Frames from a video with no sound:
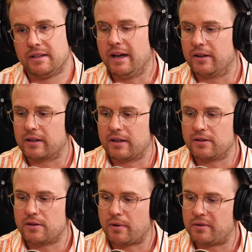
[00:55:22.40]
Yeah, like
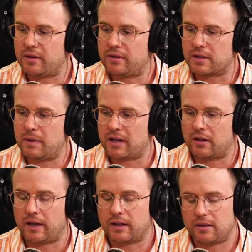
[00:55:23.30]
things you probably don't
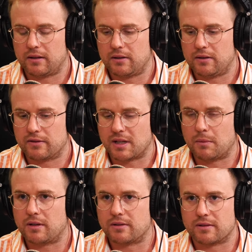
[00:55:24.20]
expect, like
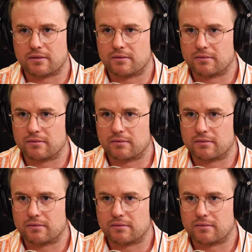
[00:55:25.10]
someone's